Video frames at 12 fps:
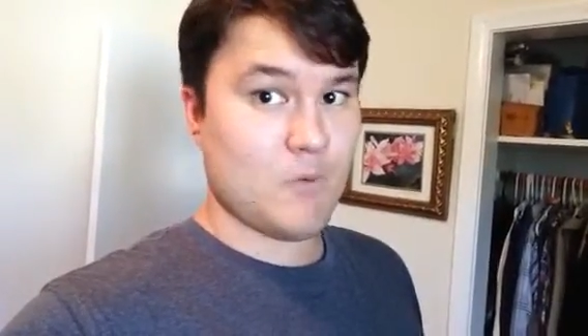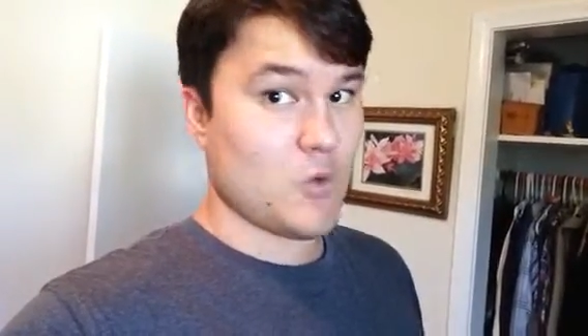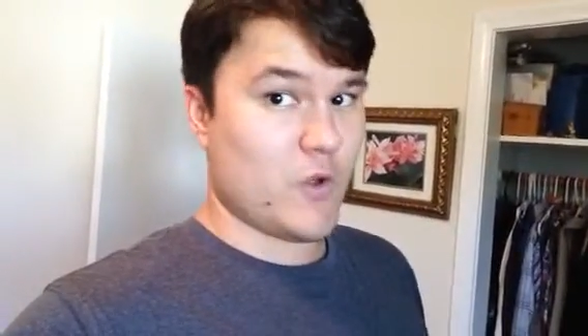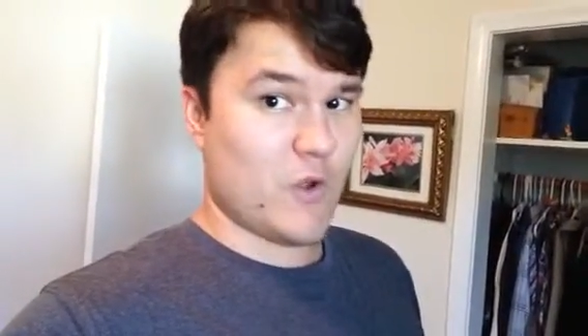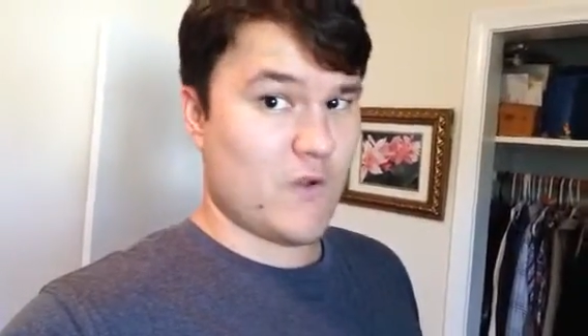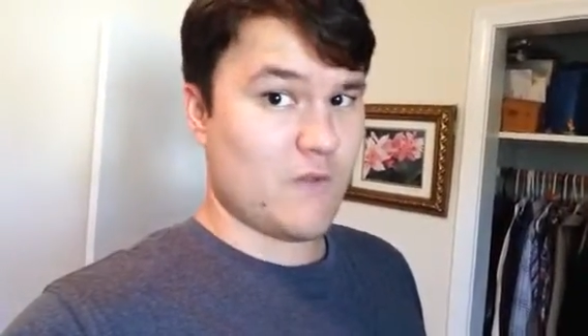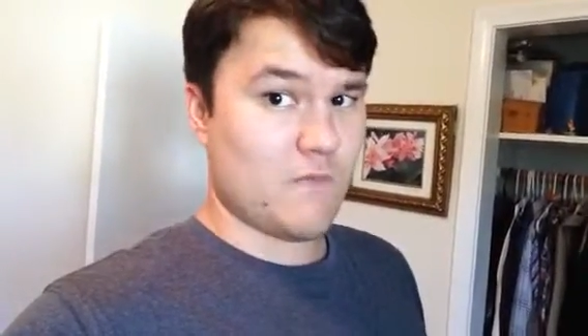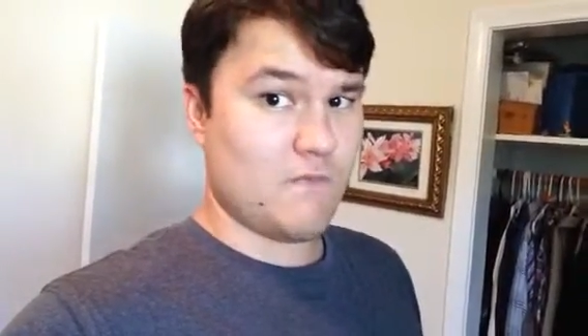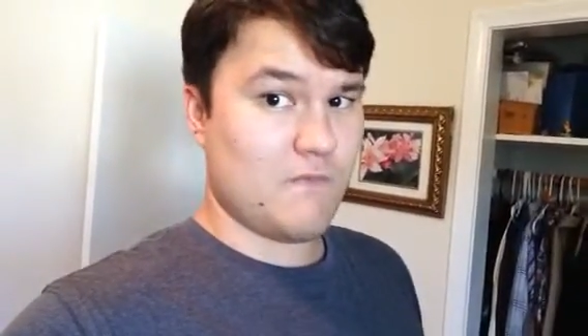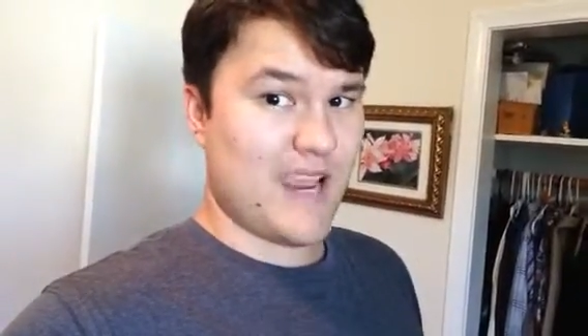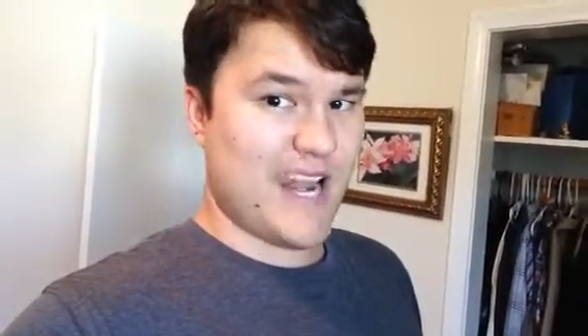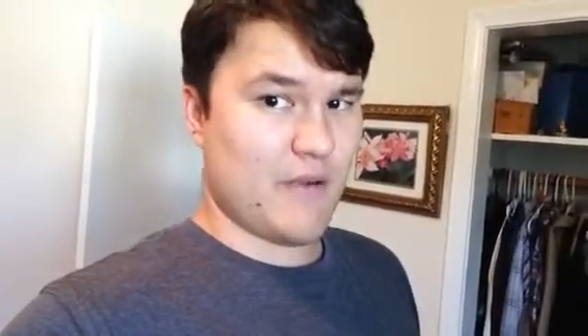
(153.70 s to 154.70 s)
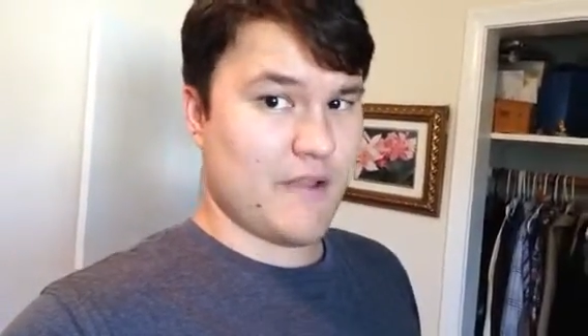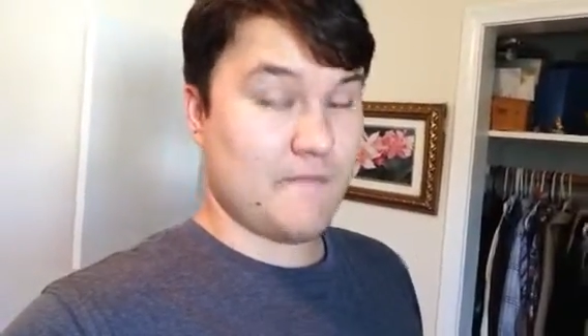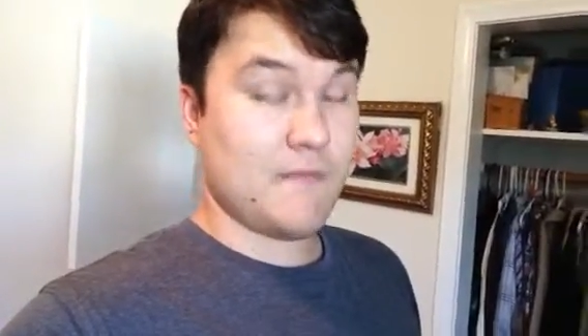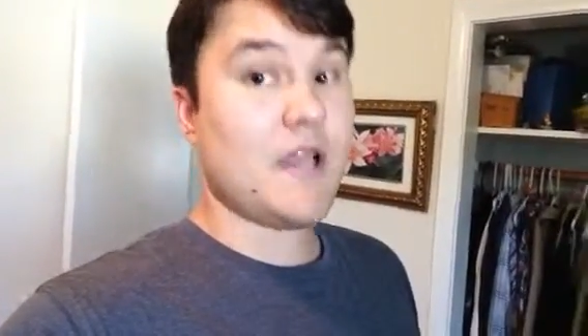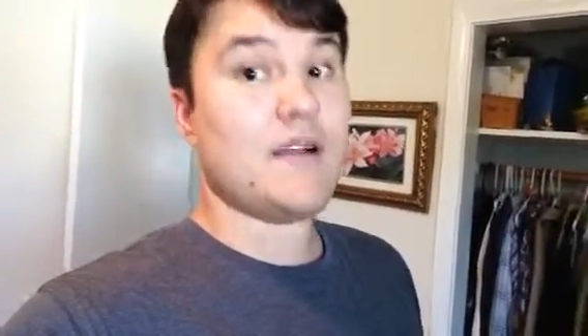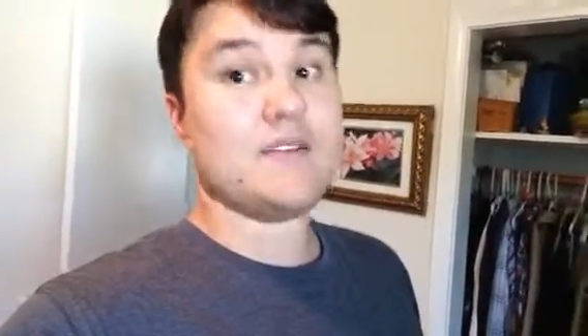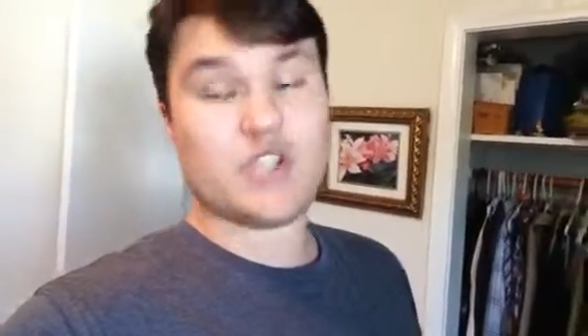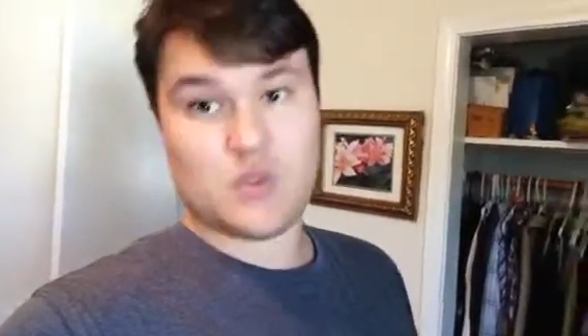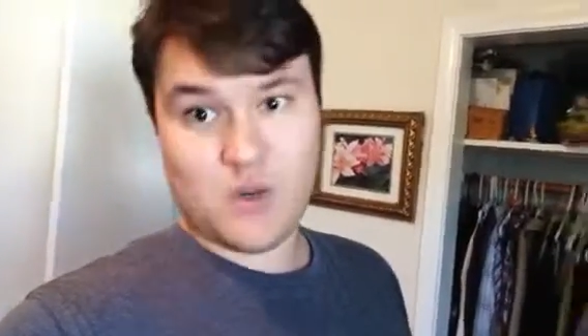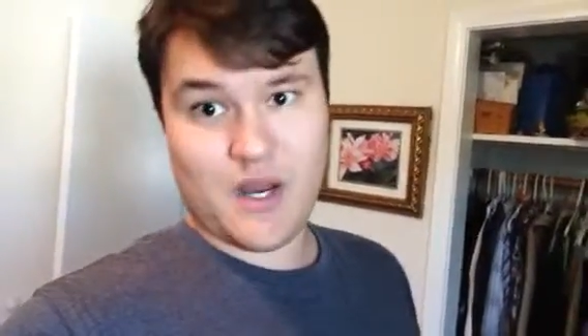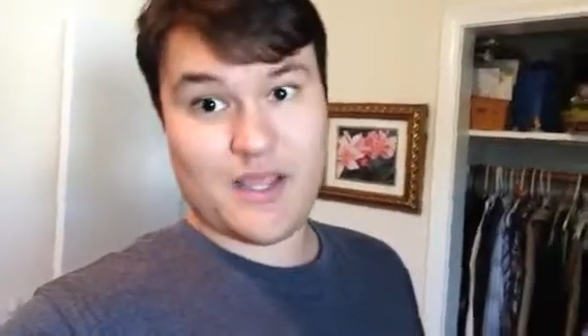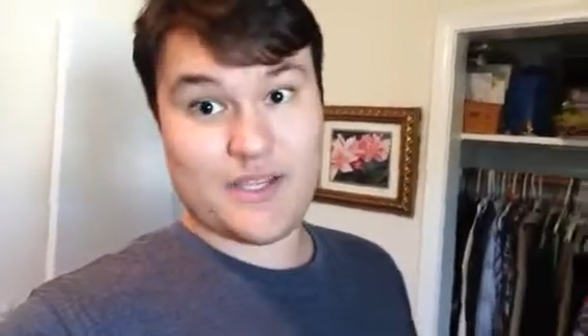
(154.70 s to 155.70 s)
Who knows? Anyway,
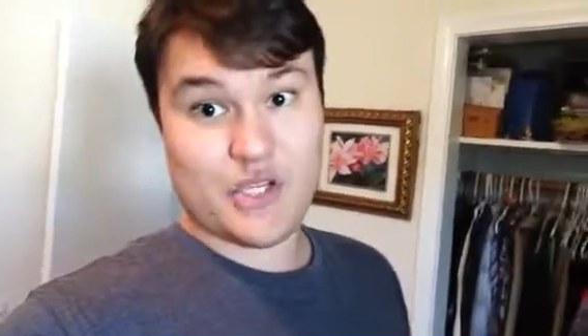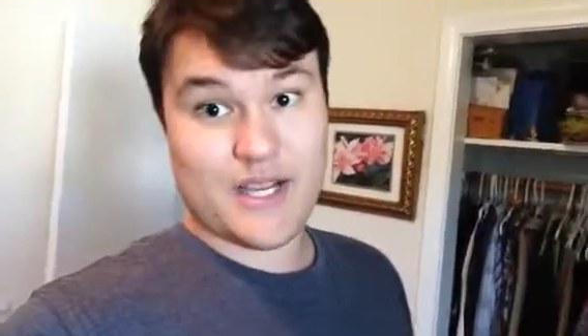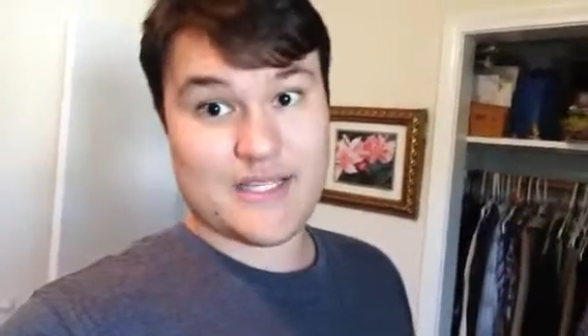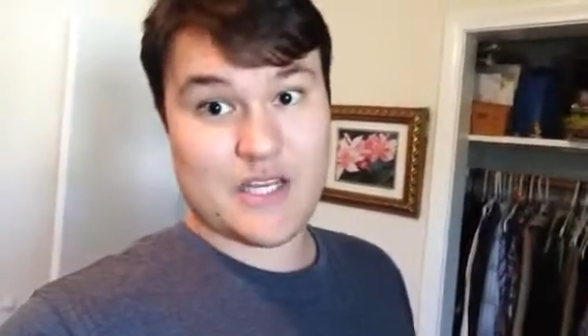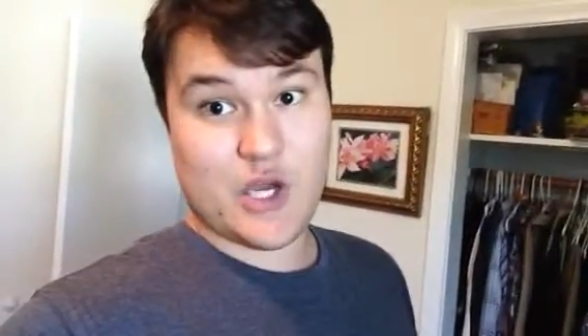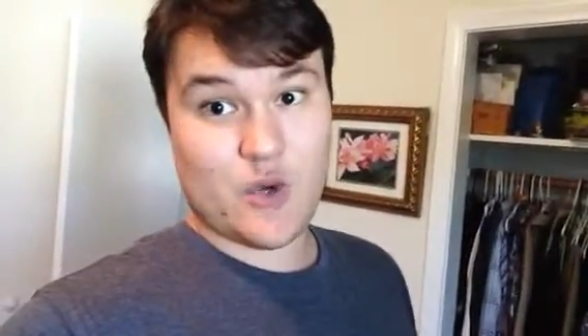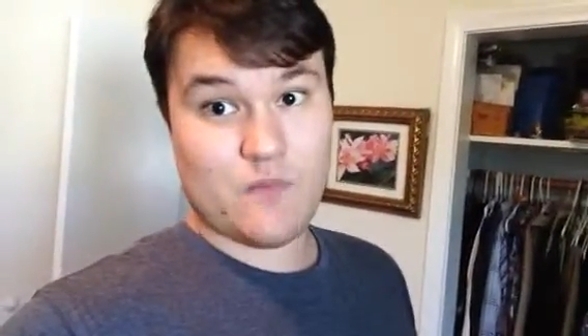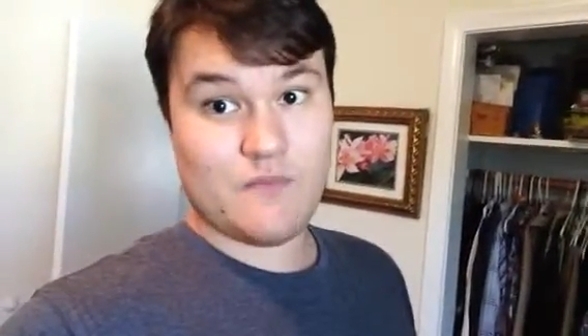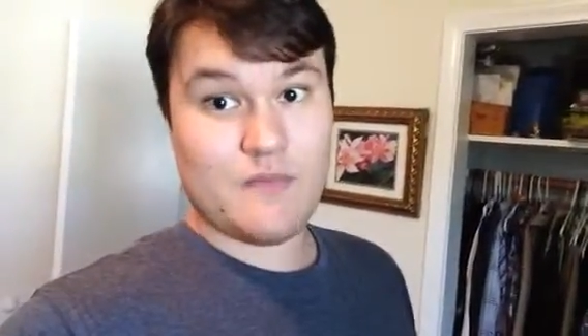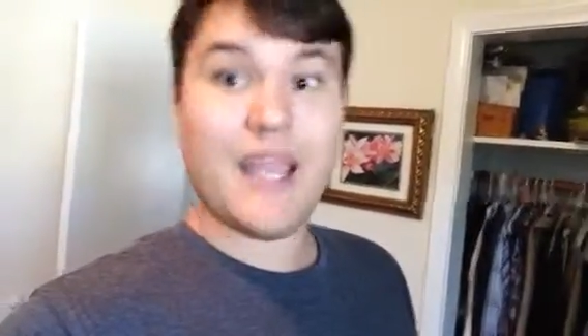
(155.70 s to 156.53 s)
just want to let you guys know,